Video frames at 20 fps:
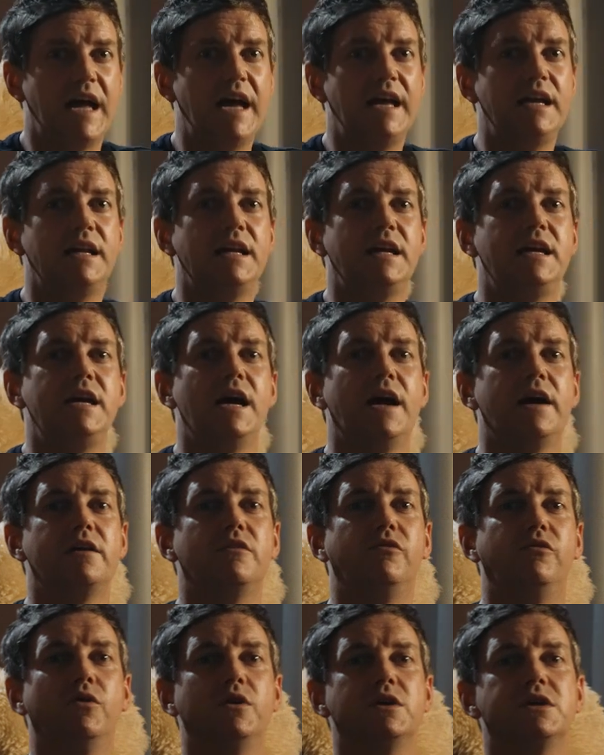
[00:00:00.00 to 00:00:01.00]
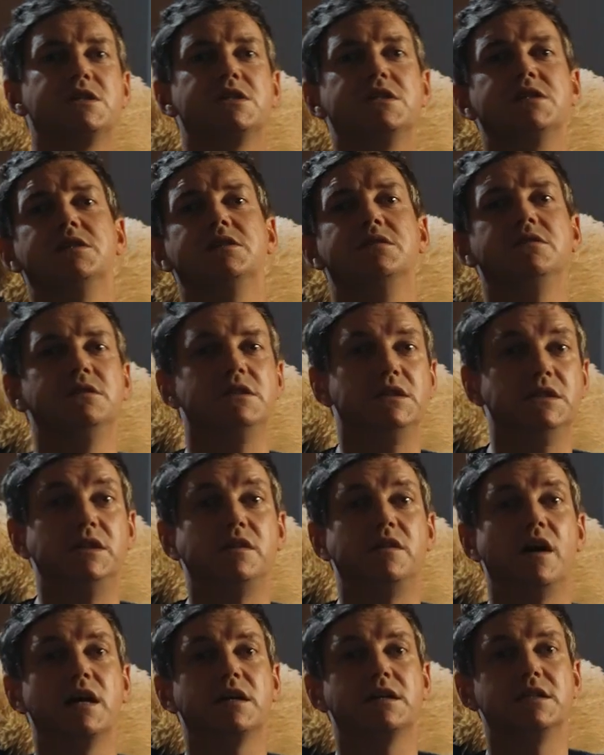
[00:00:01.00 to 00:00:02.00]
then he heard a voice in the
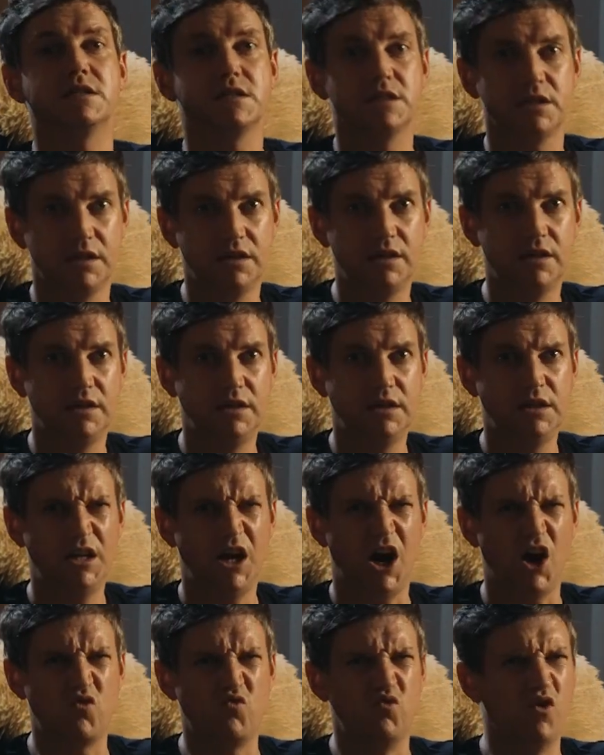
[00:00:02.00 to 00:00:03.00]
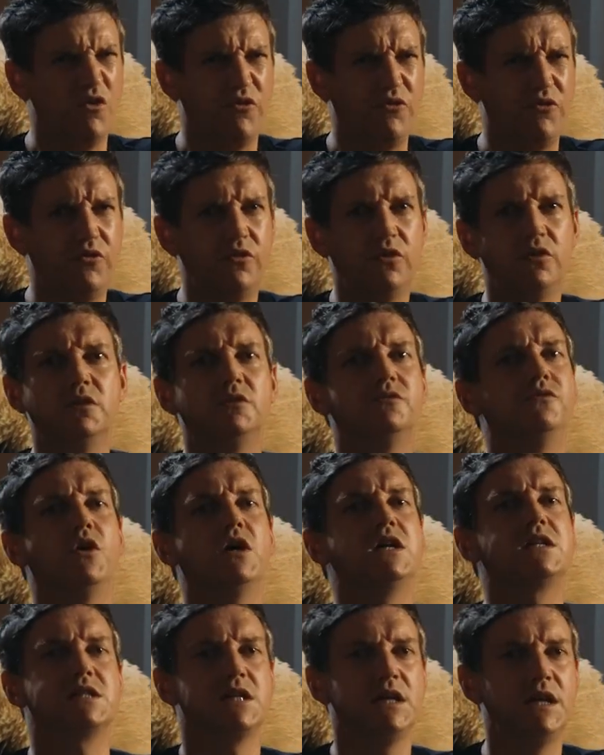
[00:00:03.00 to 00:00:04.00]
darkness, a rough
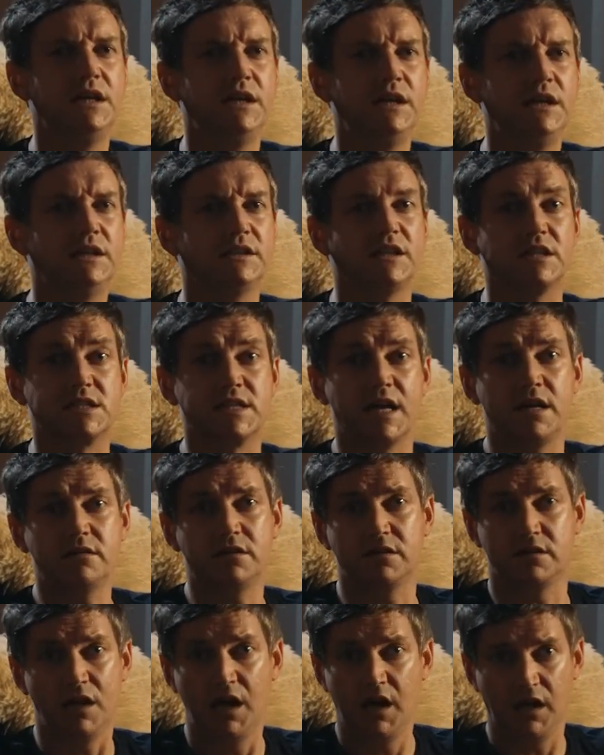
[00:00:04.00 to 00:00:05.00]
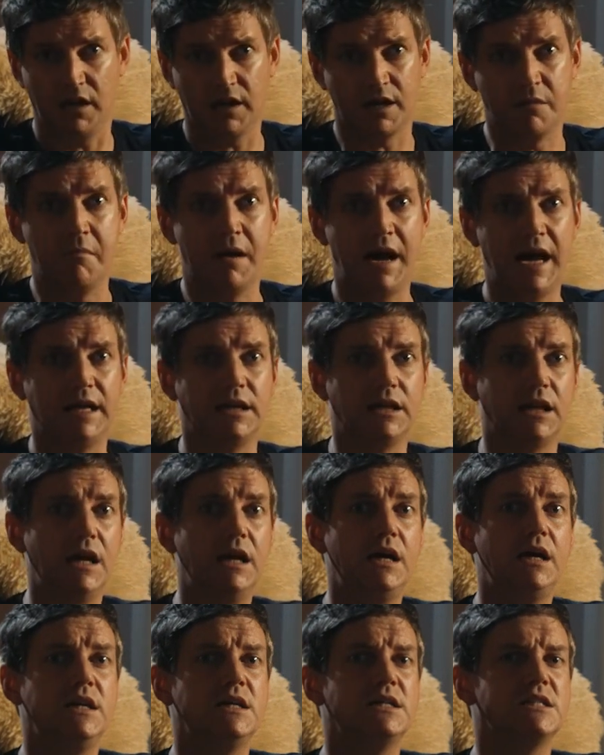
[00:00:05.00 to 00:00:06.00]
voice that sounded like a man
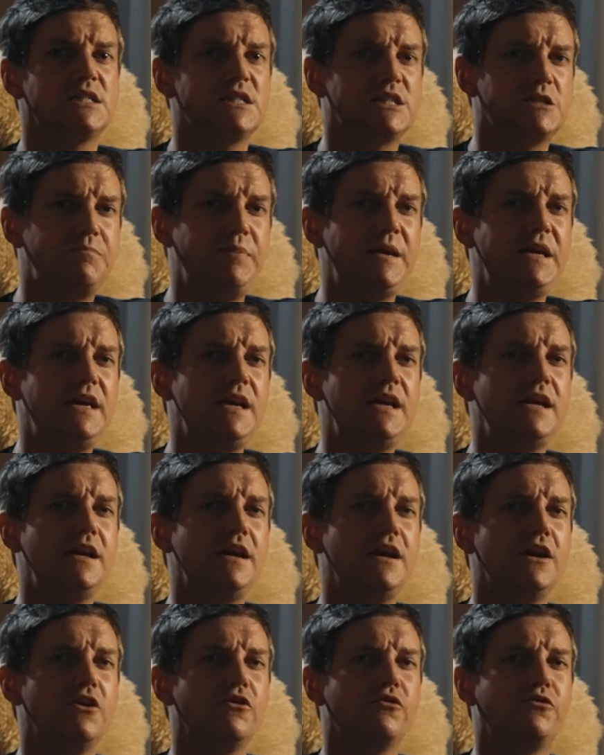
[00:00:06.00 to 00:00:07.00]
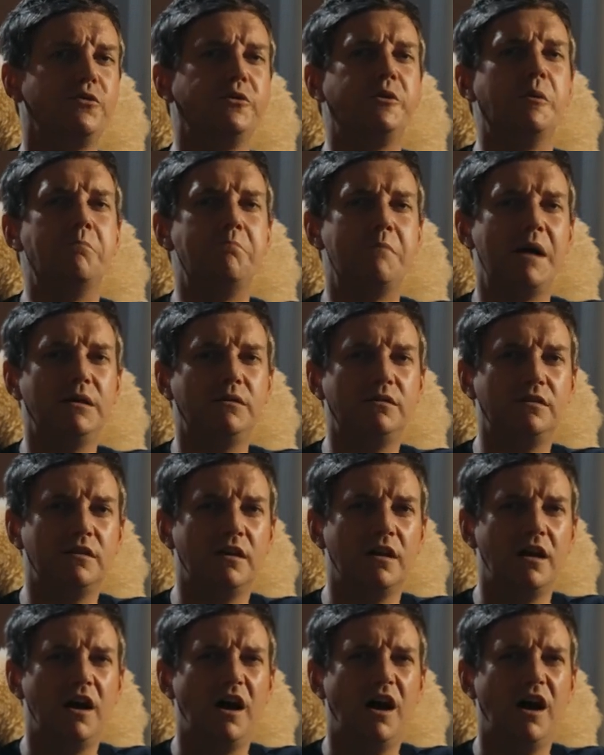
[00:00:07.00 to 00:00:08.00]
speaking through the mouth
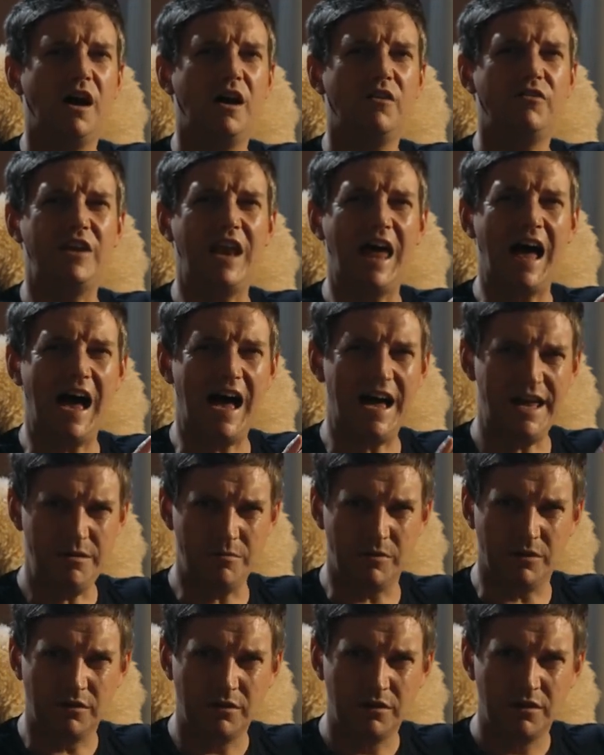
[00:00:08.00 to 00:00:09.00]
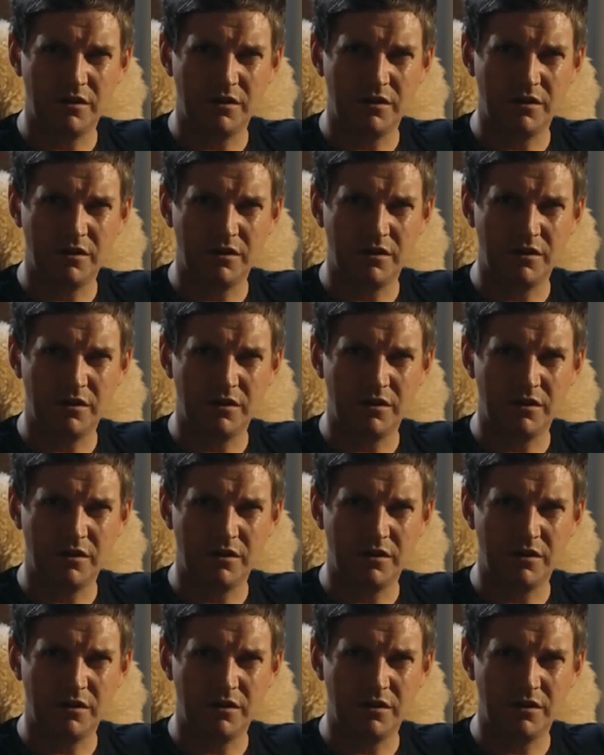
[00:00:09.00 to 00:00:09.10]
of an animal.